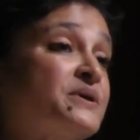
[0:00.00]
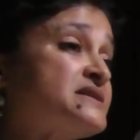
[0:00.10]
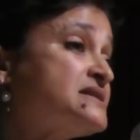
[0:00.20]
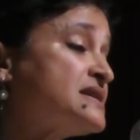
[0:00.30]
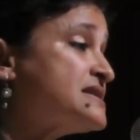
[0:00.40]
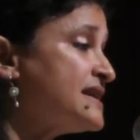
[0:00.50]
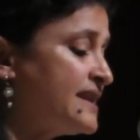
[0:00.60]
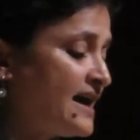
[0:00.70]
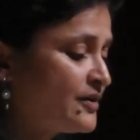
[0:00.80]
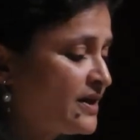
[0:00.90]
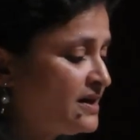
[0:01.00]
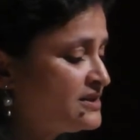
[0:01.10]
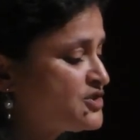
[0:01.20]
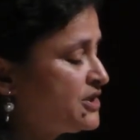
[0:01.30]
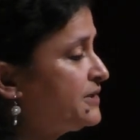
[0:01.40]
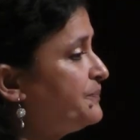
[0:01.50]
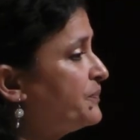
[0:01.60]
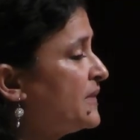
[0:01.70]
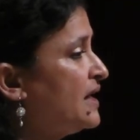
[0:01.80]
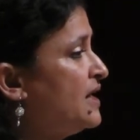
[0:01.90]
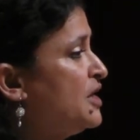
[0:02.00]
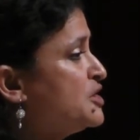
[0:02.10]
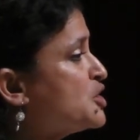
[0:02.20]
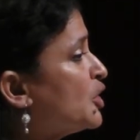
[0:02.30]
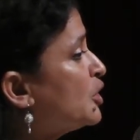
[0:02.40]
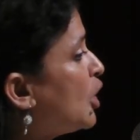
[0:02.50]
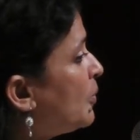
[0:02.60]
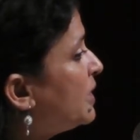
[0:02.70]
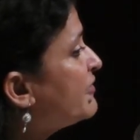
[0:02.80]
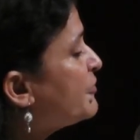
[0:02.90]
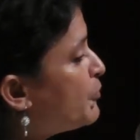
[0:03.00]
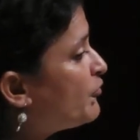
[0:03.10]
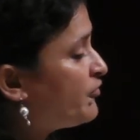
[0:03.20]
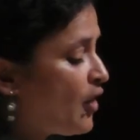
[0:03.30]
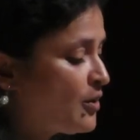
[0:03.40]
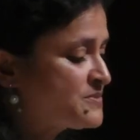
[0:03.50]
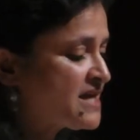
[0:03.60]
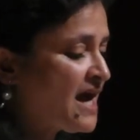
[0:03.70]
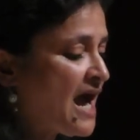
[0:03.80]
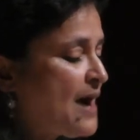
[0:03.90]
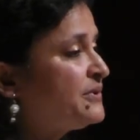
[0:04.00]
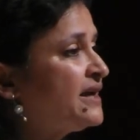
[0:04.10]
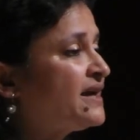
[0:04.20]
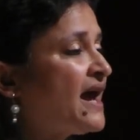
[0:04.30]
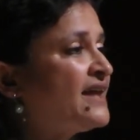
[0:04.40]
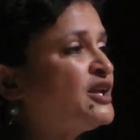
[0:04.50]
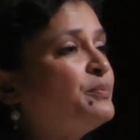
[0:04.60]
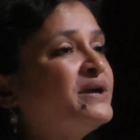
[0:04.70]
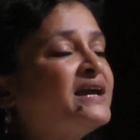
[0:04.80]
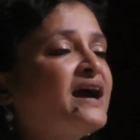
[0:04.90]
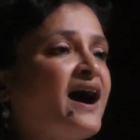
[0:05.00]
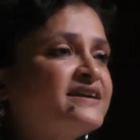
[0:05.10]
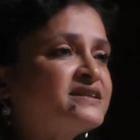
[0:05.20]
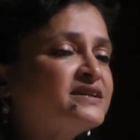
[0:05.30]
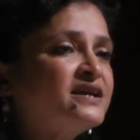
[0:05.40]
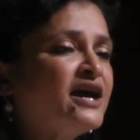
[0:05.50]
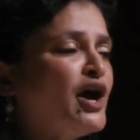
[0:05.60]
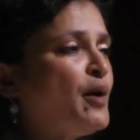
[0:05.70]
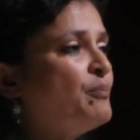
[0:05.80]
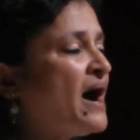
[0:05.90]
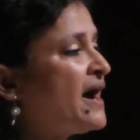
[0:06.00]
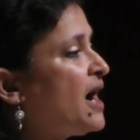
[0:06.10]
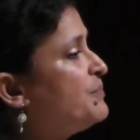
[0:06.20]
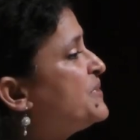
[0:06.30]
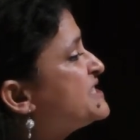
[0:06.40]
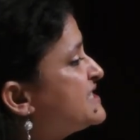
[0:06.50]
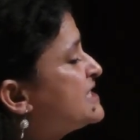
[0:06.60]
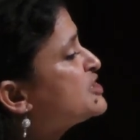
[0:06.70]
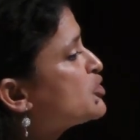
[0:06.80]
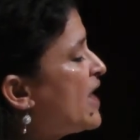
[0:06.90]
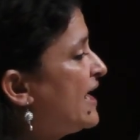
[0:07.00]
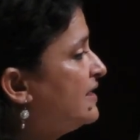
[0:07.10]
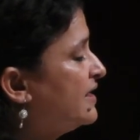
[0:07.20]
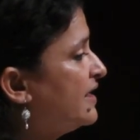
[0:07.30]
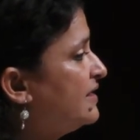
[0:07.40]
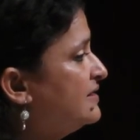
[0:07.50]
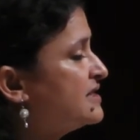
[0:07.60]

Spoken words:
business in agriculture. So global reforms are happening, and they're being guided by a business ranking,